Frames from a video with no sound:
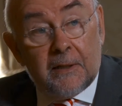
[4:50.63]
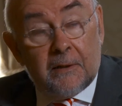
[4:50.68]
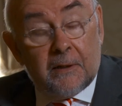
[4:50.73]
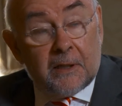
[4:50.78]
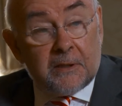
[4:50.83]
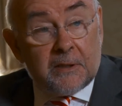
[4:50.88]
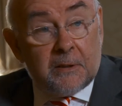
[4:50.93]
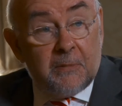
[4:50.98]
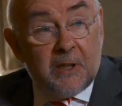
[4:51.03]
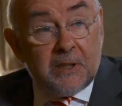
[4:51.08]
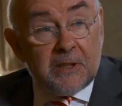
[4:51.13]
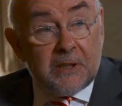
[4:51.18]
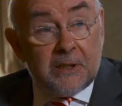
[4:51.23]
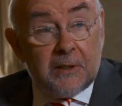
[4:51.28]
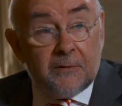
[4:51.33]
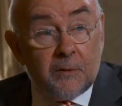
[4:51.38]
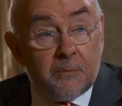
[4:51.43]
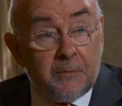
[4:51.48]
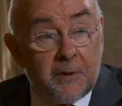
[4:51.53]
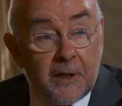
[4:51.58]
not to mention
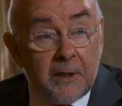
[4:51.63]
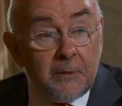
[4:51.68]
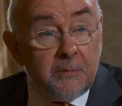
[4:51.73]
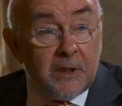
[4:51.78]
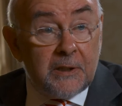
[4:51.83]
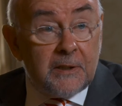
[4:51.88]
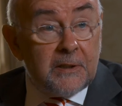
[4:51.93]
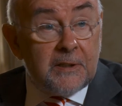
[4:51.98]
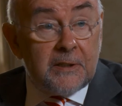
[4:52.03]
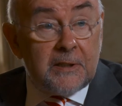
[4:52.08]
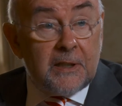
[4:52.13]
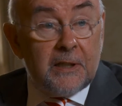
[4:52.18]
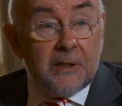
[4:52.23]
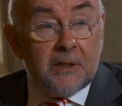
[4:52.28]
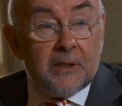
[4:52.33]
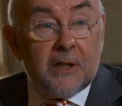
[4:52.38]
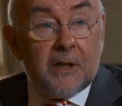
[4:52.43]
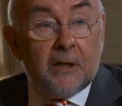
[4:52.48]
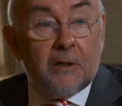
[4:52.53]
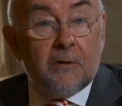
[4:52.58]
even primary at this
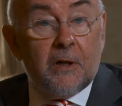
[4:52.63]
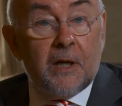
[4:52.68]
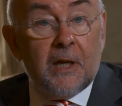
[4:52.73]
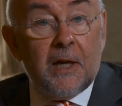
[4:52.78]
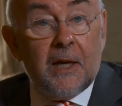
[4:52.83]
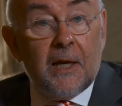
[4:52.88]
stage now,